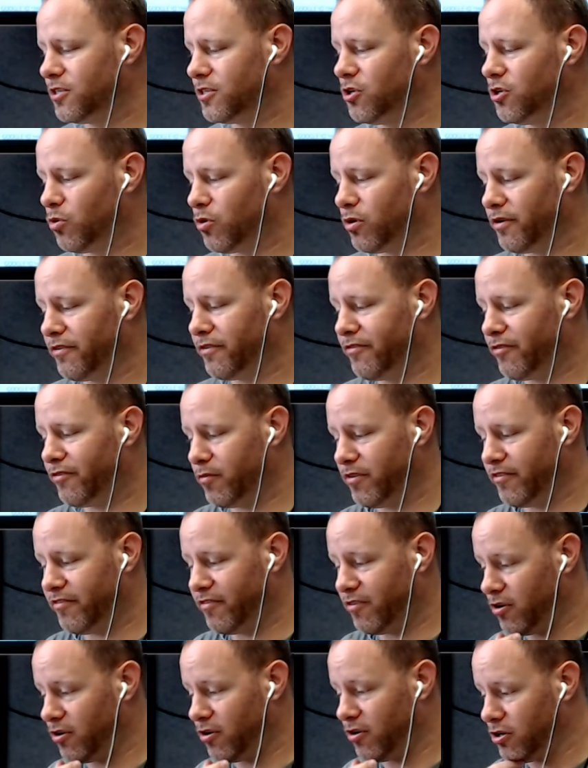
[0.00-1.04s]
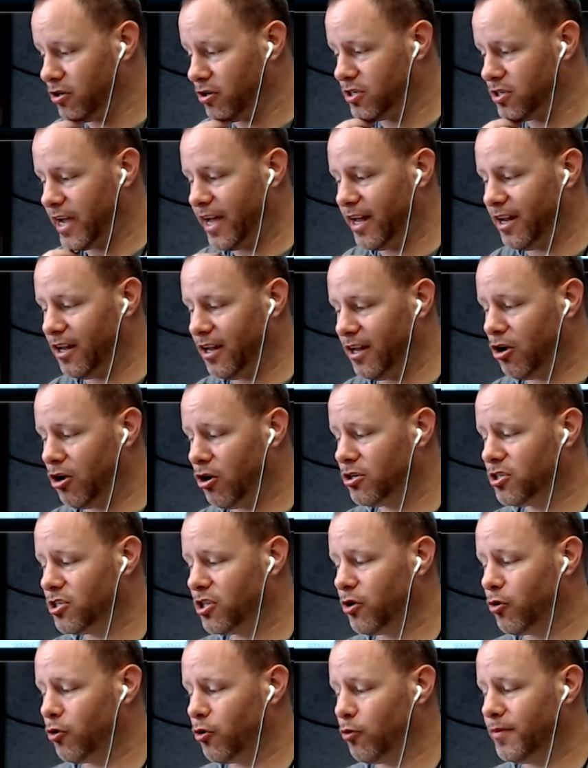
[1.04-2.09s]
story from The Verge, at launch
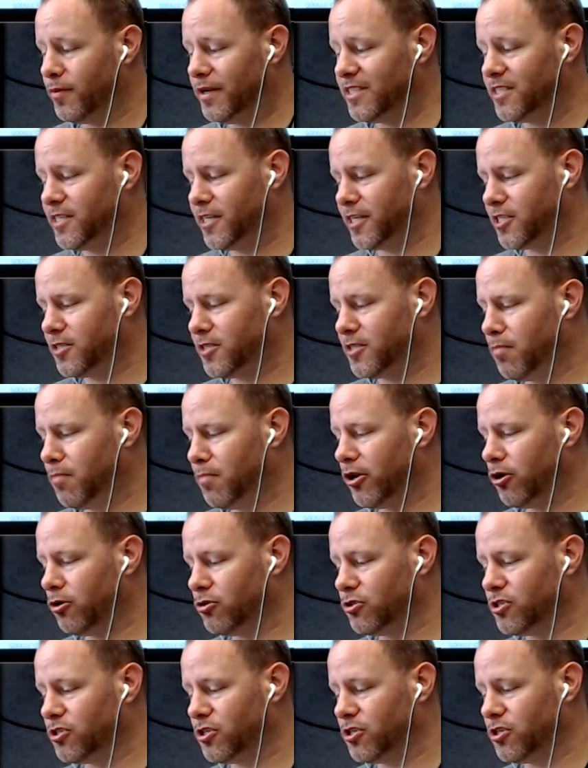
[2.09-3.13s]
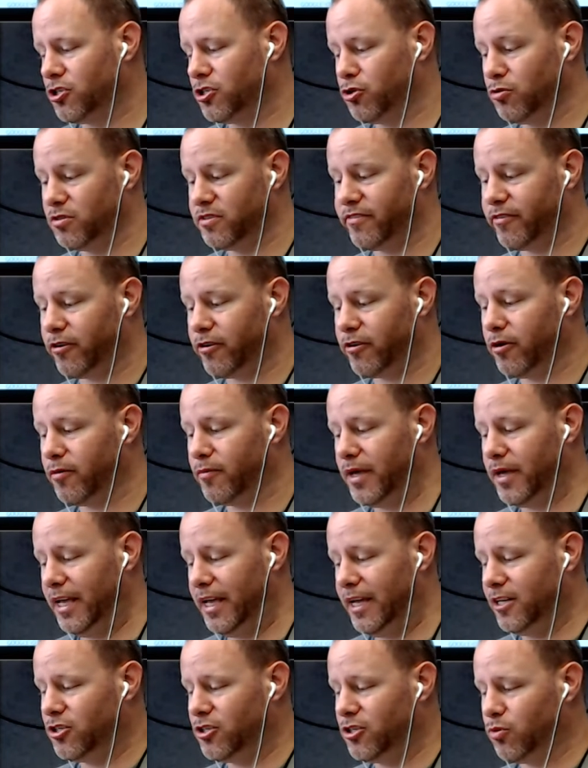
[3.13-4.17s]
there will be 6 bundles to choose from,
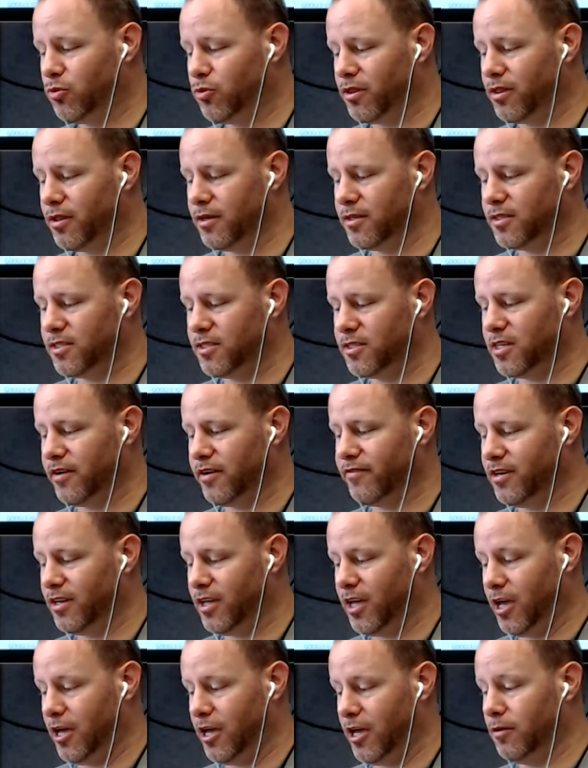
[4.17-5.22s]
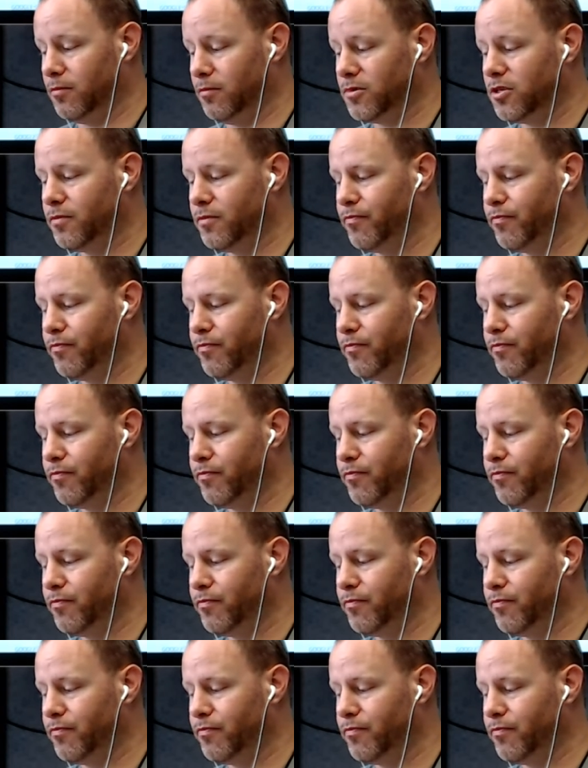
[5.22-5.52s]
each with 7 games,